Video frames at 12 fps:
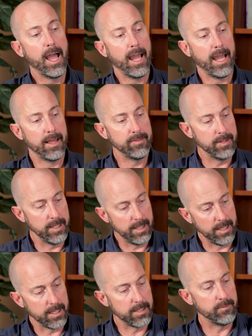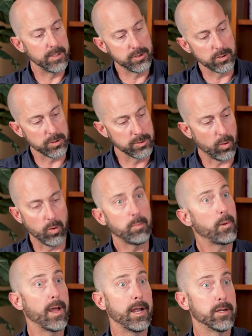and the individuals or
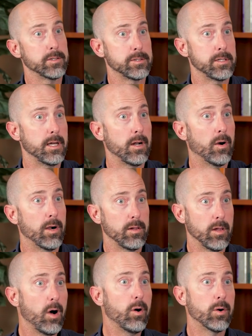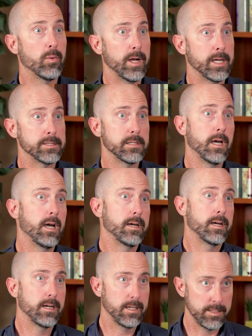players that are at lower risk
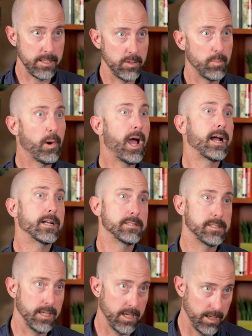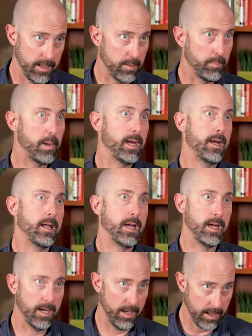can continue practicing,
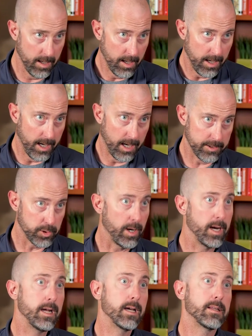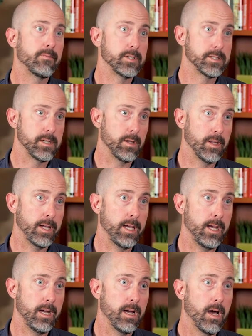competing, training at the
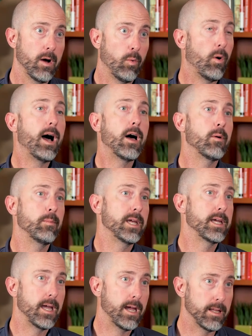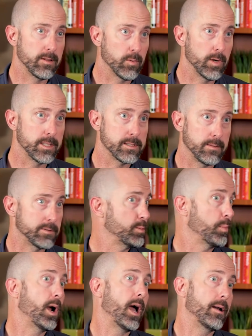facility while mitigating the risk of
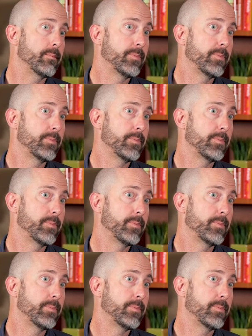spread.